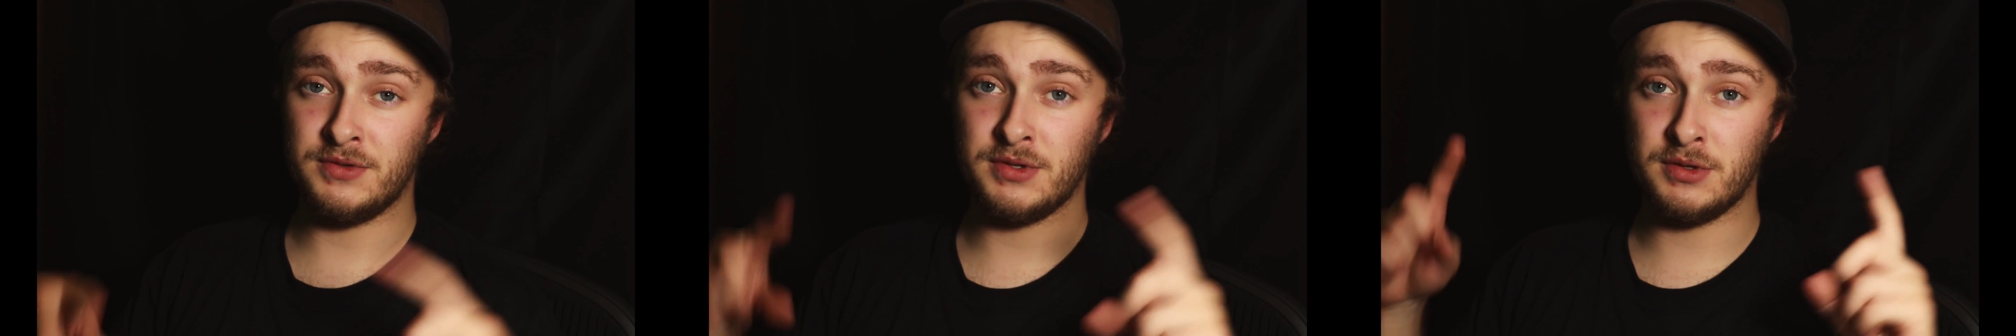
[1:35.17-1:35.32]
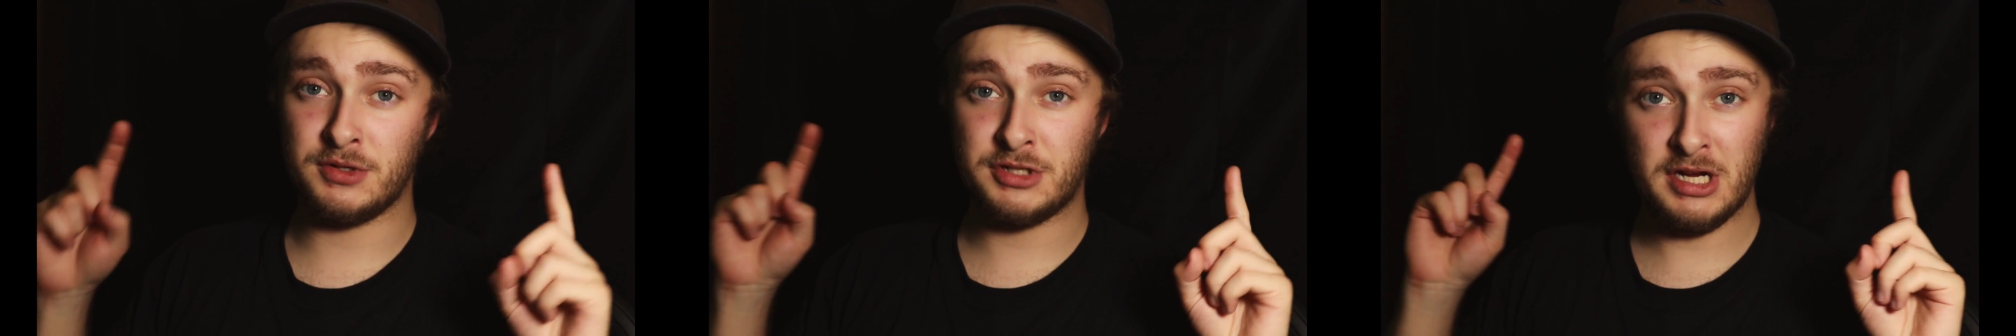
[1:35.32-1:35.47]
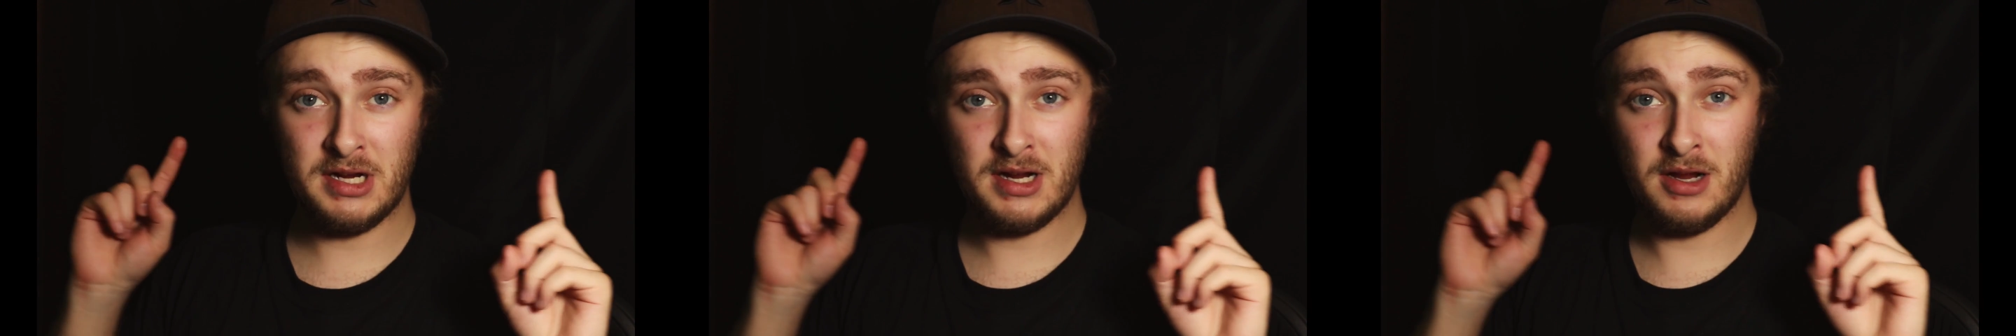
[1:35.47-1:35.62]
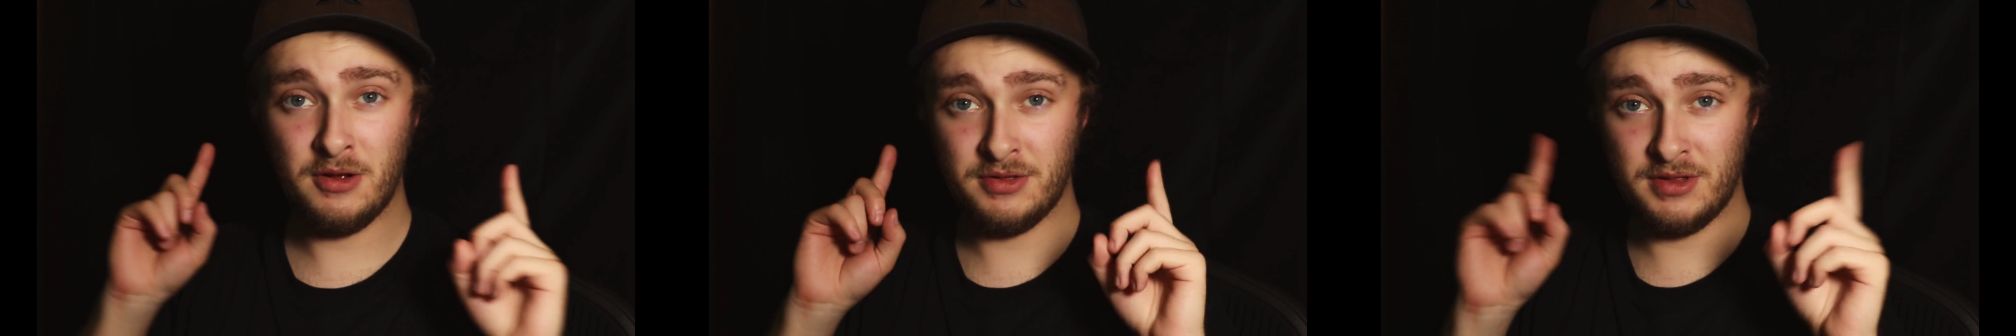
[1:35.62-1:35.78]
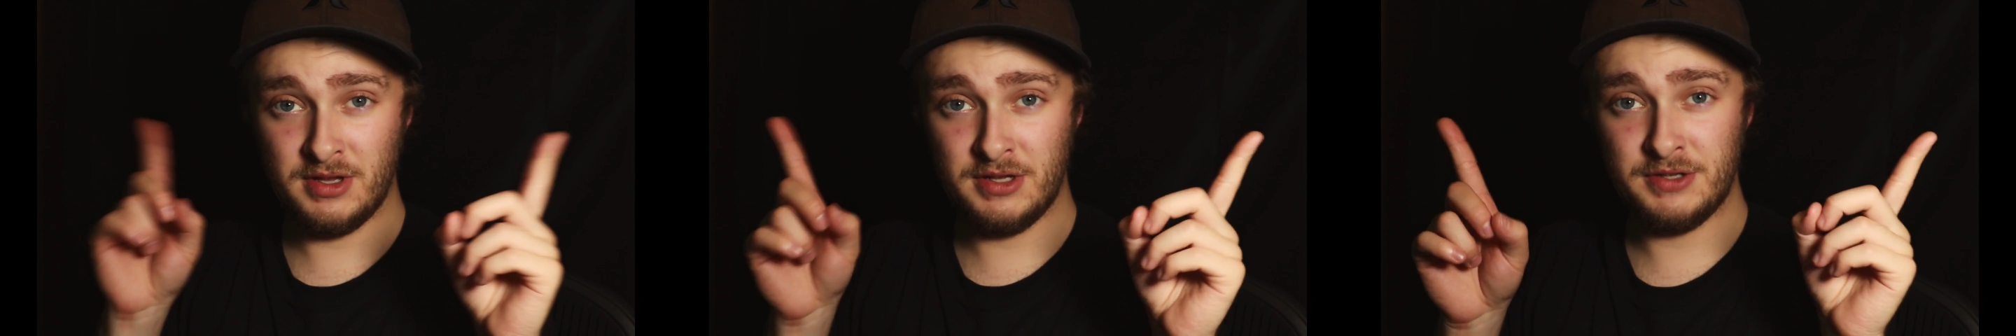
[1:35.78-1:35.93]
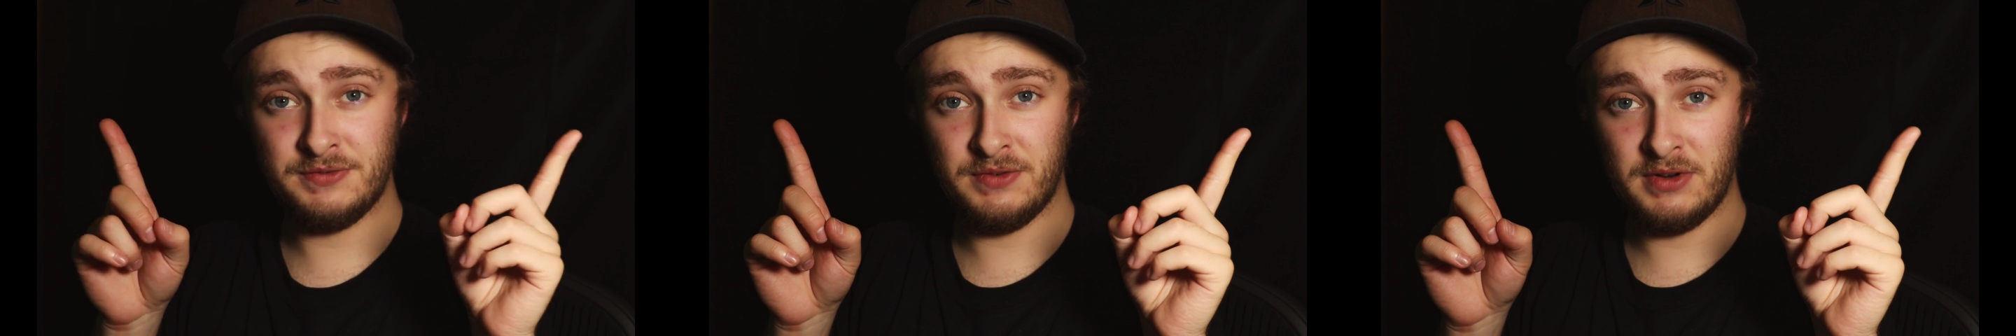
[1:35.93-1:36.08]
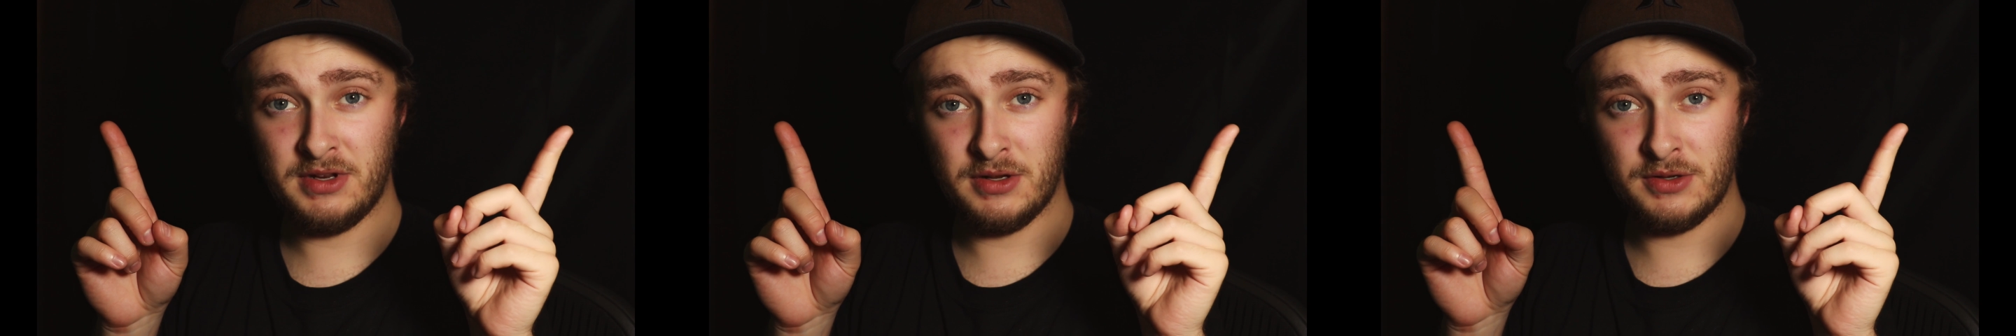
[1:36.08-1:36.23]
So check out
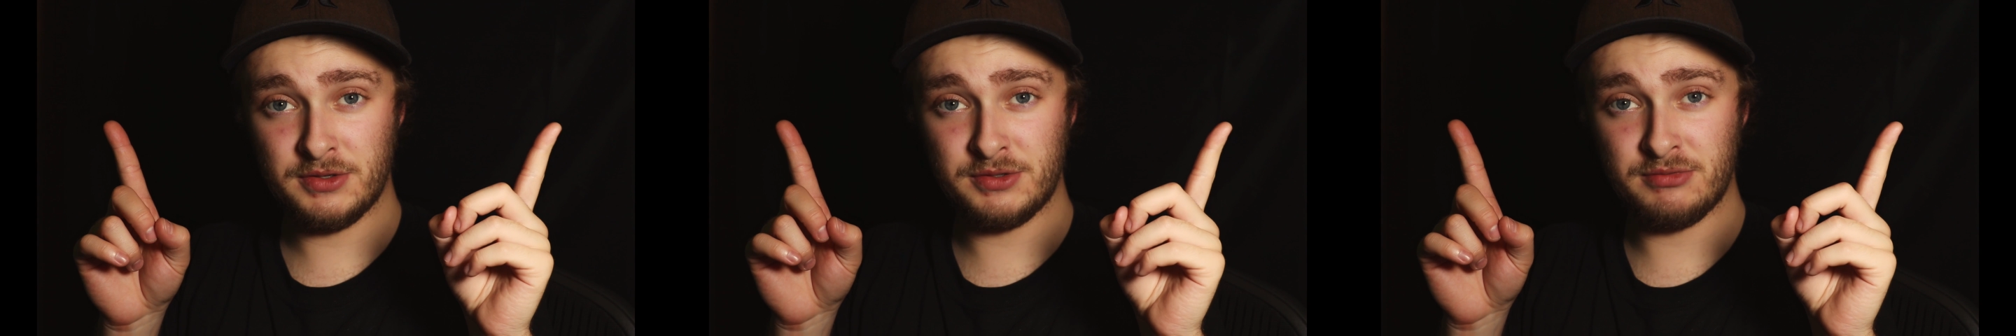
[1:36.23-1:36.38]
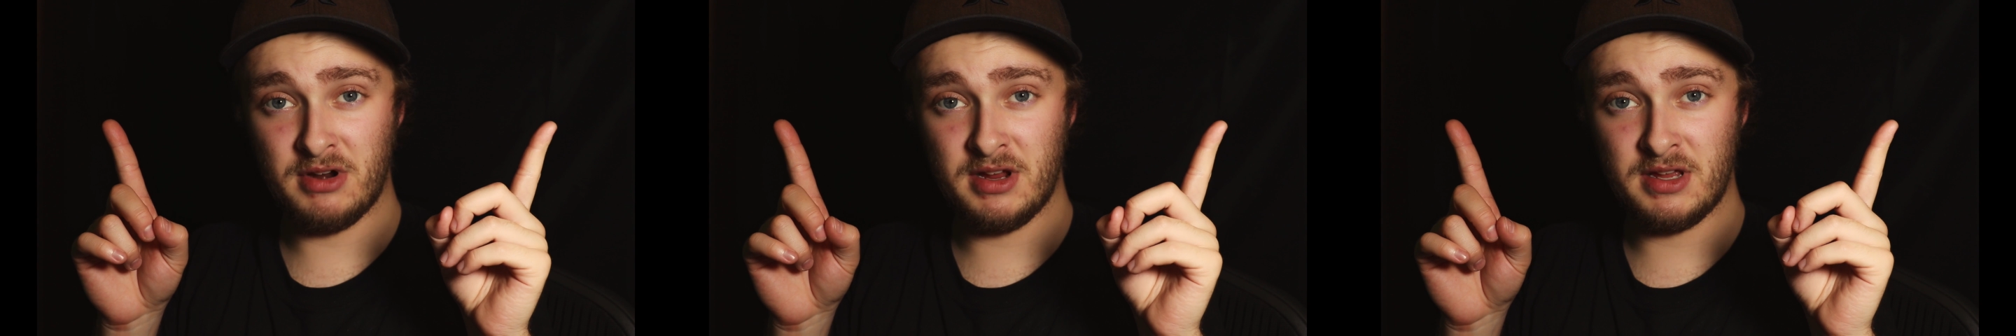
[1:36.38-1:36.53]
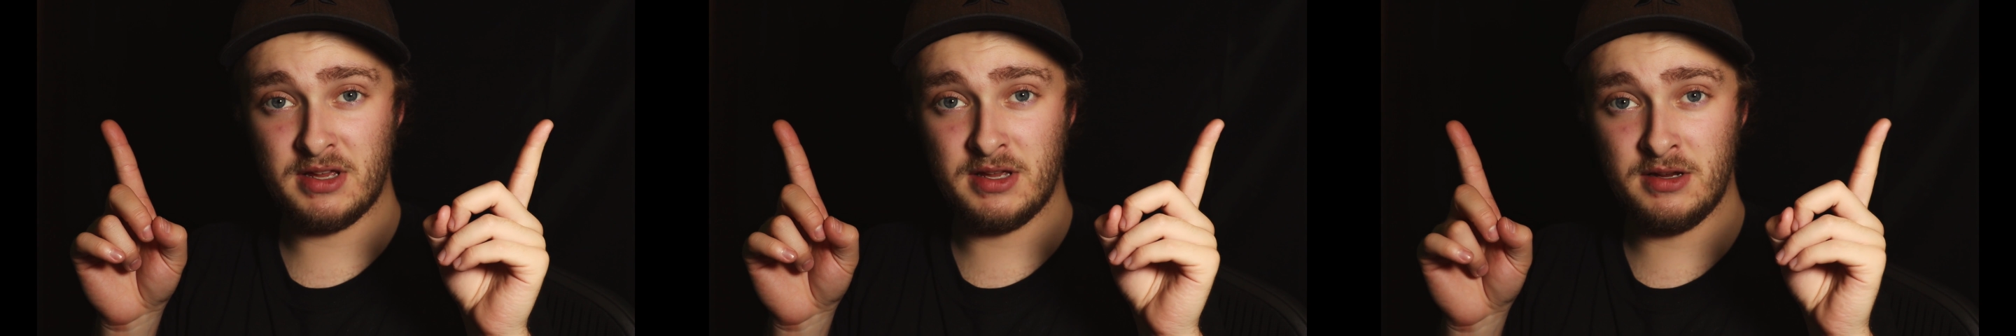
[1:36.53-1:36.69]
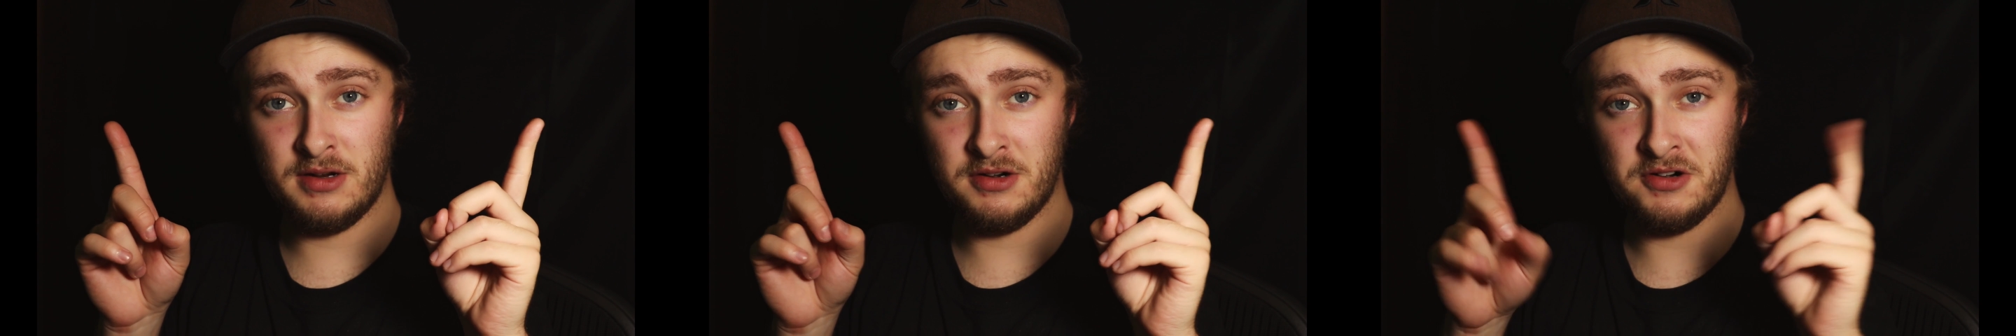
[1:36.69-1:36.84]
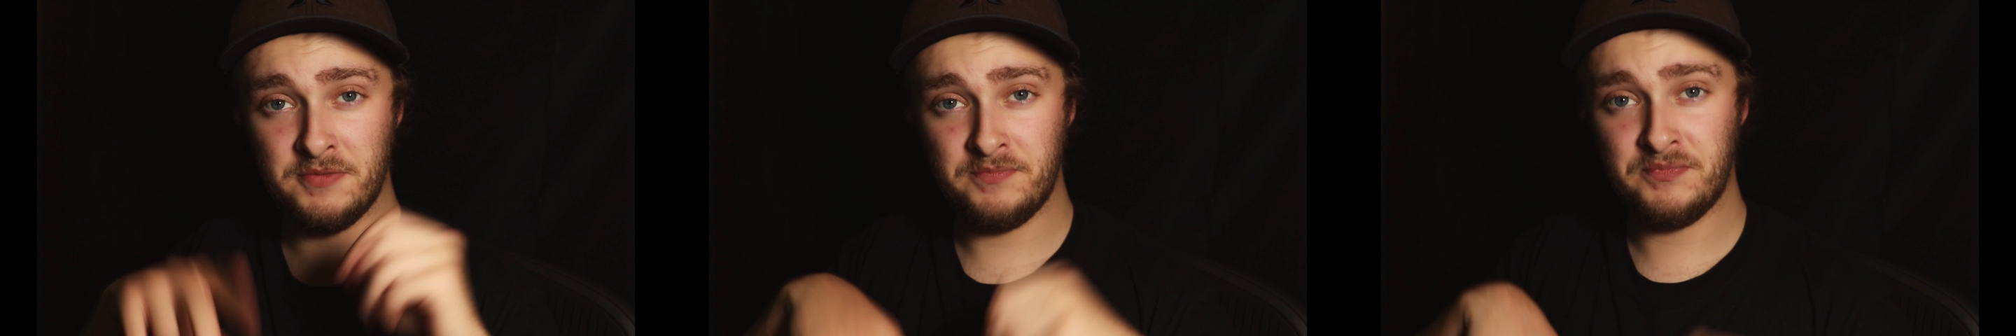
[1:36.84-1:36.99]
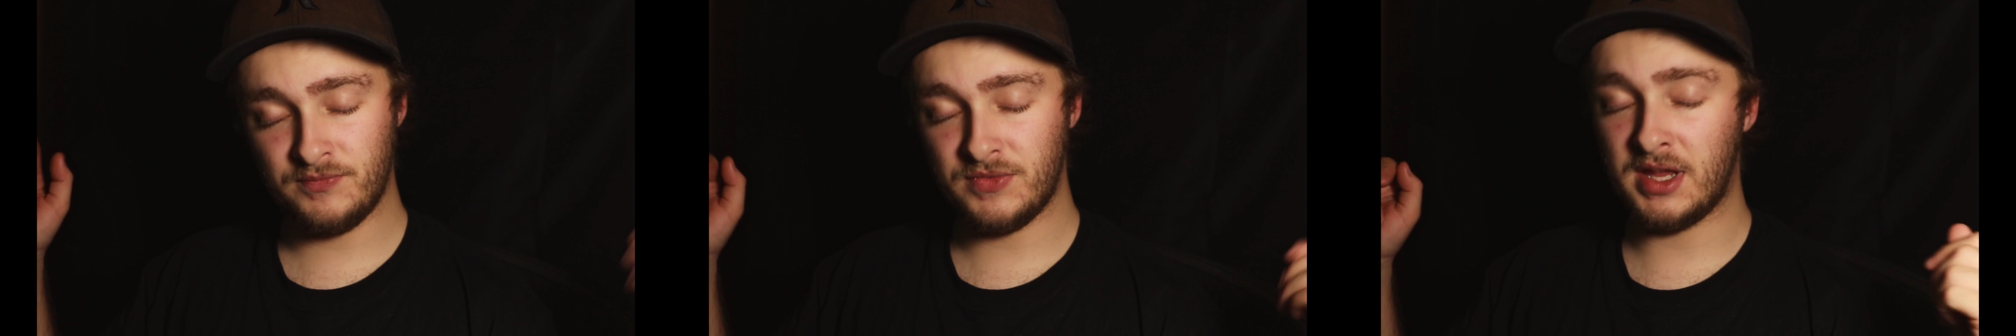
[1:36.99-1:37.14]
these videos right here,